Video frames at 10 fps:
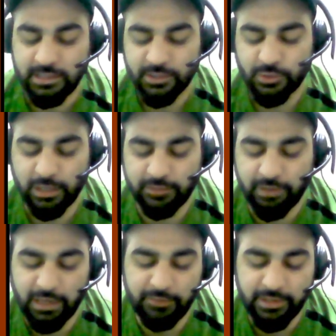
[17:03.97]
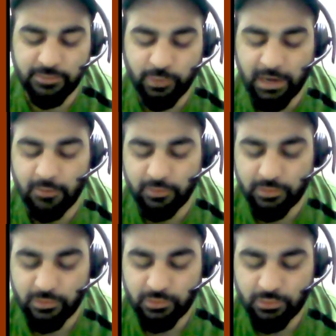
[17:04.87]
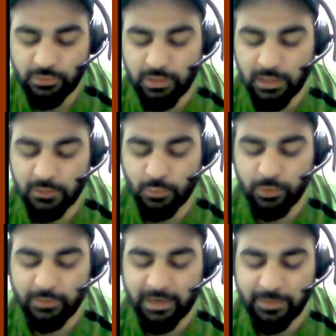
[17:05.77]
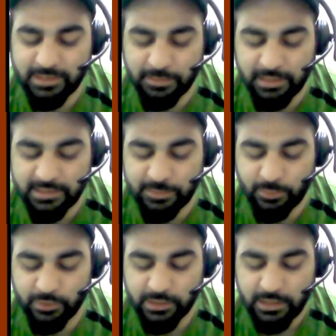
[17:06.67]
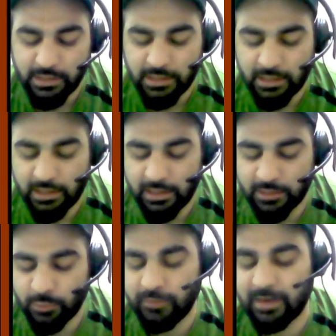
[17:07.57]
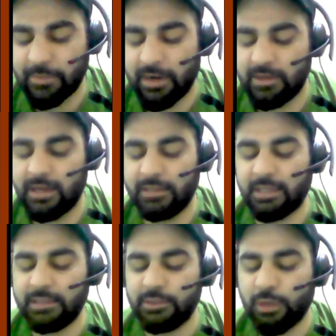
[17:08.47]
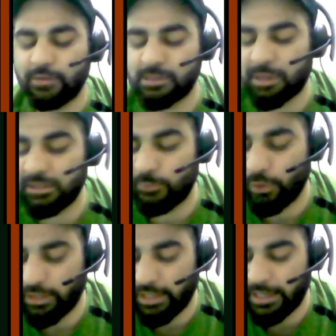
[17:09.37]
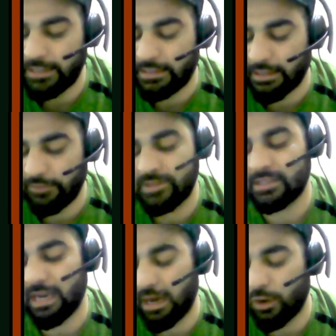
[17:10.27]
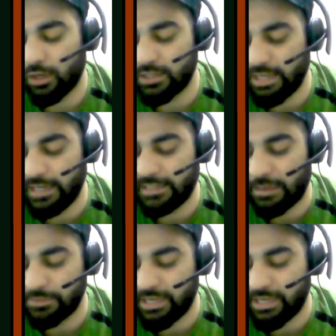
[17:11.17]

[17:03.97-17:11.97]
So in which we have 2 divided by some, let's suppose 2 divided by 100, and then you have some other word 8 which occurs 8 times, 8